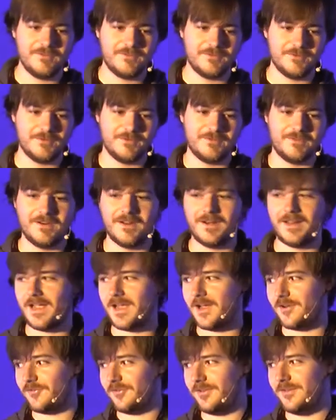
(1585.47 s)
so it's not
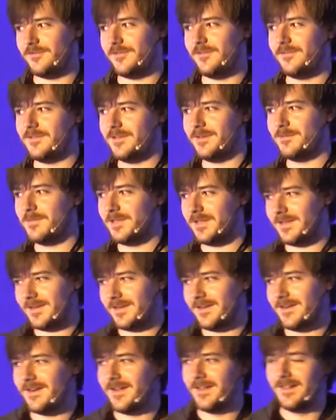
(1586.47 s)
actually fifteen million
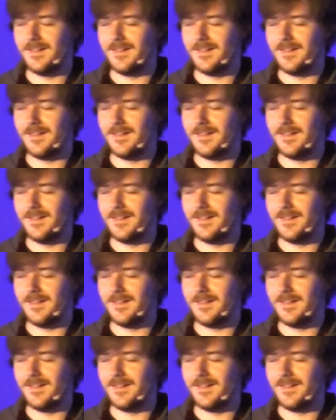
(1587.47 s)
dollars.